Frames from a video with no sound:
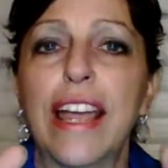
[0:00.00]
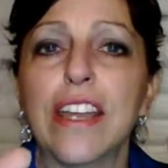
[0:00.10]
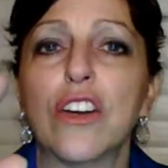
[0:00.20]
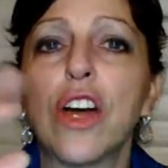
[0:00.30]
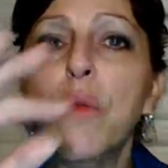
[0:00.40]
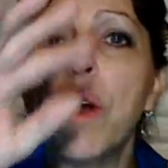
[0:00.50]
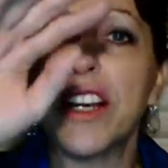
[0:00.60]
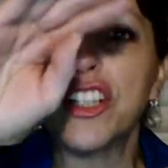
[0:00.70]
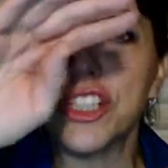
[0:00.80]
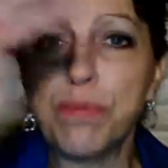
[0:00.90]
You're going to
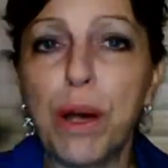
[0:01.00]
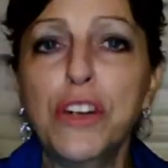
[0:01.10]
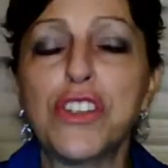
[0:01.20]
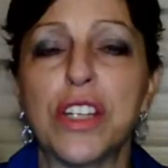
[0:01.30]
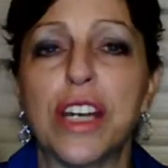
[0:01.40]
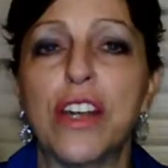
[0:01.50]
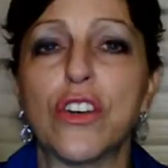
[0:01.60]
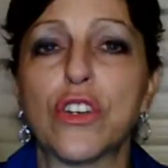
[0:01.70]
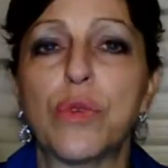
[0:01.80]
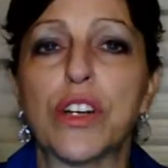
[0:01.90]
want to just post it in
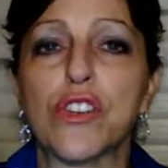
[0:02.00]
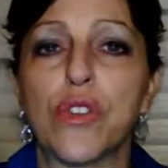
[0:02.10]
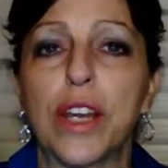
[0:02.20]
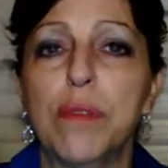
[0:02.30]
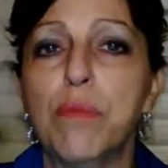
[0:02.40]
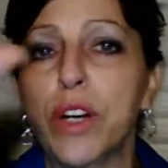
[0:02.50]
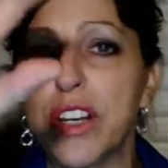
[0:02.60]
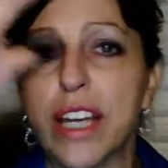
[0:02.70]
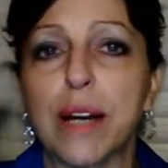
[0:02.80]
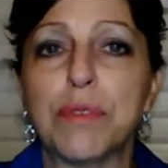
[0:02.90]
your Twitter stream when
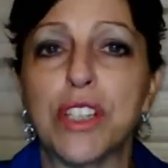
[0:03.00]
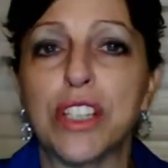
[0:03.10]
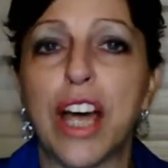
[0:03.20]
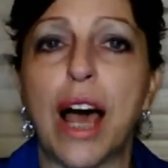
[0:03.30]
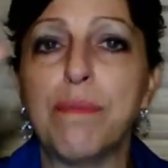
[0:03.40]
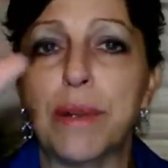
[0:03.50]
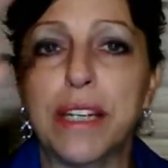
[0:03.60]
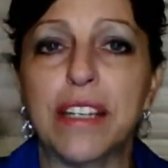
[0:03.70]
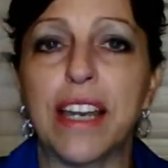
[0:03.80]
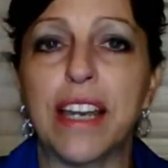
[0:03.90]
you get up to the top
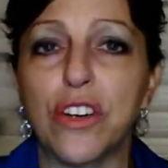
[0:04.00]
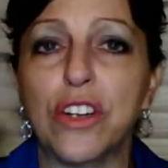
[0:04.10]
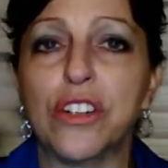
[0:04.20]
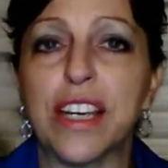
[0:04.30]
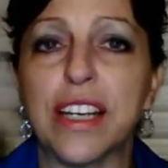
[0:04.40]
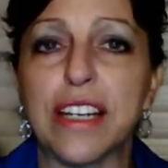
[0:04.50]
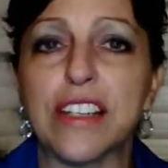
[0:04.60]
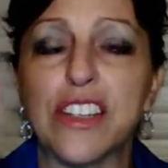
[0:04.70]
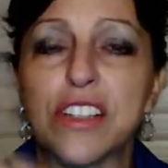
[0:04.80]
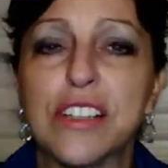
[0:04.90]
and you're using it just